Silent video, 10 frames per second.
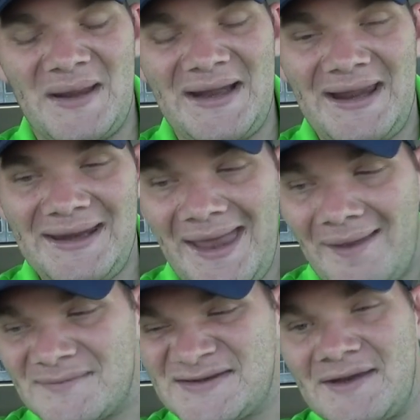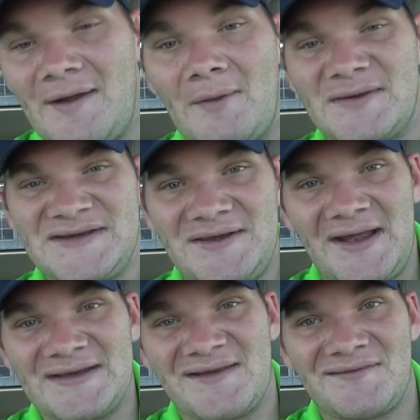But yeah, so I will see you
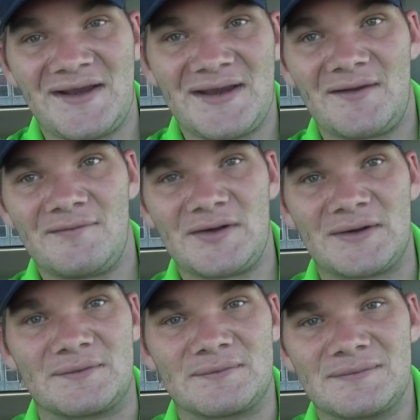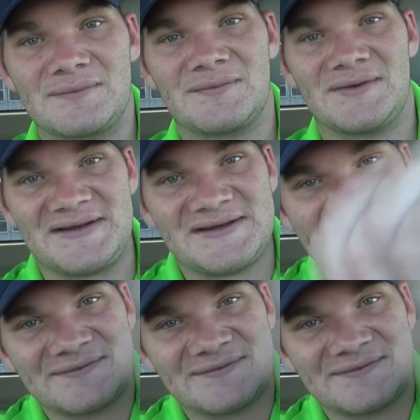guys after I get off work. Eat.